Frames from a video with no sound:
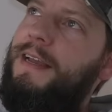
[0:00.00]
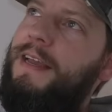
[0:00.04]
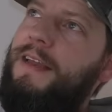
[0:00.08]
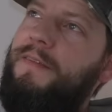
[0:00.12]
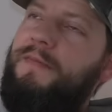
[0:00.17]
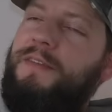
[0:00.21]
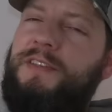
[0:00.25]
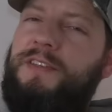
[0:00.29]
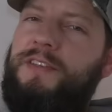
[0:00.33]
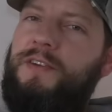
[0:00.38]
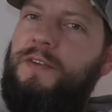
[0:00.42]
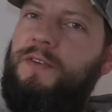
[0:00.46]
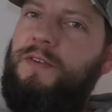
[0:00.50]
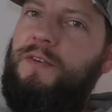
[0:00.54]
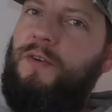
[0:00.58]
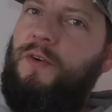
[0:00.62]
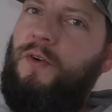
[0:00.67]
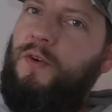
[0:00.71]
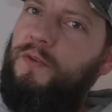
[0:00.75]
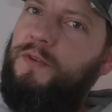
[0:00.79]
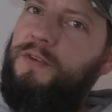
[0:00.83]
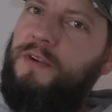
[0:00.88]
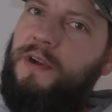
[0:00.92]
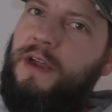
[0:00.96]
If it's an
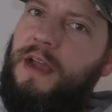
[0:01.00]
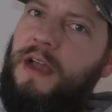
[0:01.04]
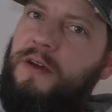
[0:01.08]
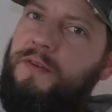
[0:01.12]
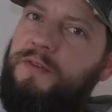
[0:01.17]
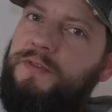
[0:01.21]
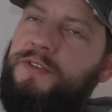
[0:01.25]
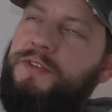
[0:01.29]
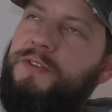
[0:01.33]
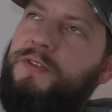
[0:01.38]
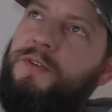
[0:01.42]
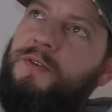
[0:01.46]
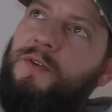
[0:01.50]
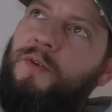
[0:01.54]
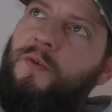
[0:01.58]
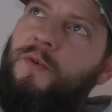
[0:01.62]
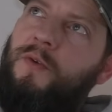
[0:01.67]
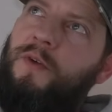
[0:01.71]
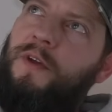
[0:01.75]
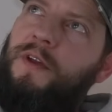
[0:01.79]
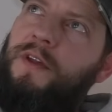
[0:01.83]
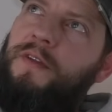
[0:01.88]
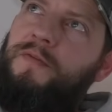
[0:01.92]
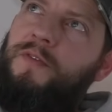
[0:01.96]
older house
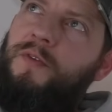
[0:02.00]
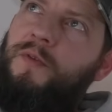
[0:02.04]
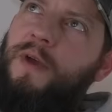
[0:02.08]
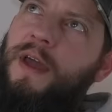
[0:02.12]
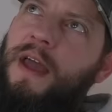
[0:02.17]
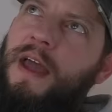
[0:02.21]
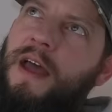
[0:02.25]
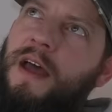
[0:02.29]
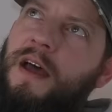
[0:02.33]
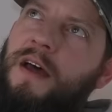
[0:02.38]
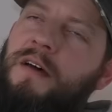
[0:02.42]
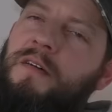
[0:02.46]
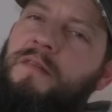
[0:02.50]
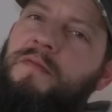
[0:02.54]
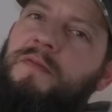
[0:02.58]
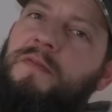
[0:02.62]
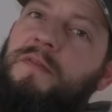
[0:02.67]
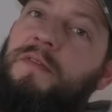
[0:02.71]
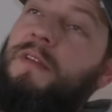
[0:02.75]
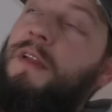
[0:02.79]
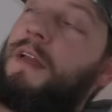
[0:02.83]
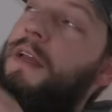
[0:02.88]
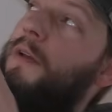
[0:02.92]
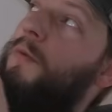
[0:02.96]
or if you have
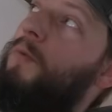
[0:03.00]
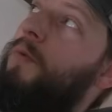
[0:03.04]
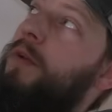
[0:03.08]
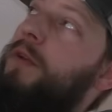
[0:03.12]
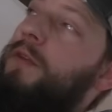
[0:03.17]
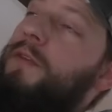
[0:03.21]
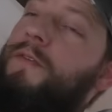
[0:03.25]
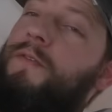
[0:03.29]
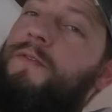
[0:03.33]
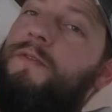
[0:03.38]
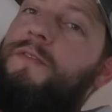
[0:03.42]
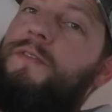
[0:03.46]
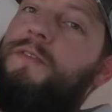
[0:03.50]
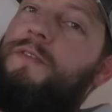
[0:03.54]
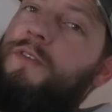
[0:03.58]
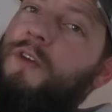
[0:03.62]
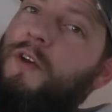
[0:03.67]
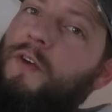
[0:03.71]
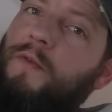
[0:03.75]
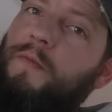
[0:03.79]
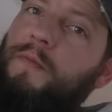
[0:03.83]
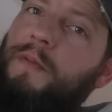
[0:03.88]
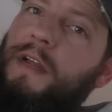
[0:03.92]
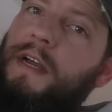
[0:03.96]
like one of those
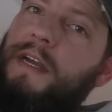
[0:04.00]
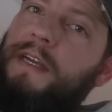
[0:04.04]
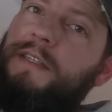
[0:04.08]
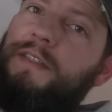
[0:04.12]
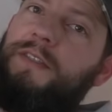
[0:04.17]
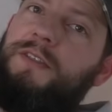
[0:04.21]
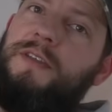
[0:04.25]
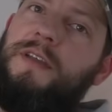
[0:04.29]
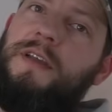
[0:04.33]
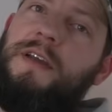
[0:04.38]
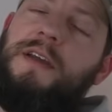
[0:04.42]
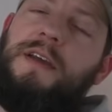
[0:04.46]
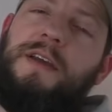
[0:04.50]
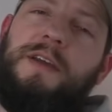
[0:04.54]
dome lights,